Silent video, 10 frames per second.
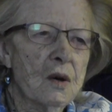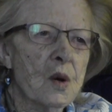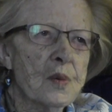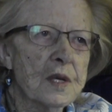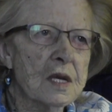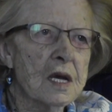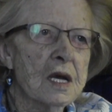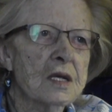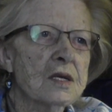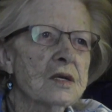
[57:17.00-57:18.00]
open
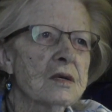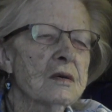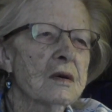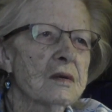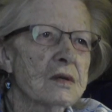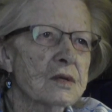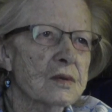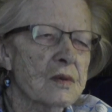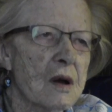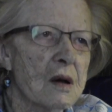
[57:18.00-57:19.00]
lands and the
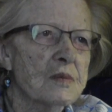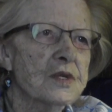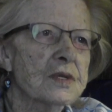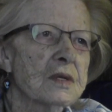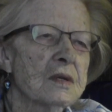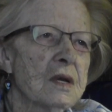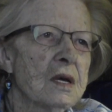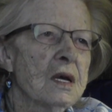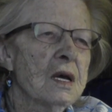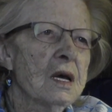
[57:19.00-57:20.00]
swamps
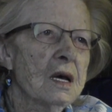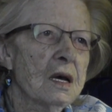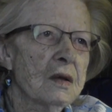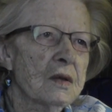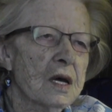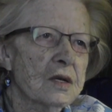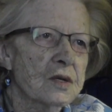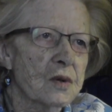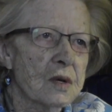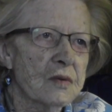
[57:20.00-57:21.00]
and that
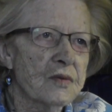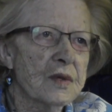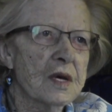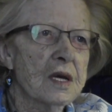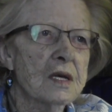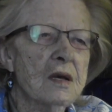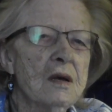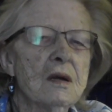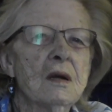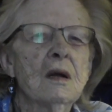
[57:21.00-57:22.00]
sort of
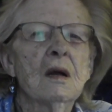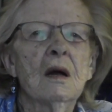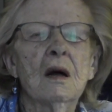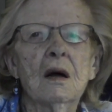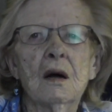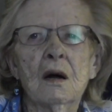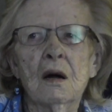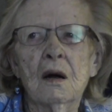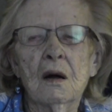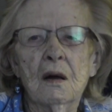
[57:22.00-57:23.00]
thing.
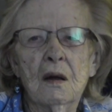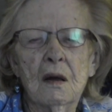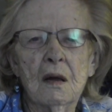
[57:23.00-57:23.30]
And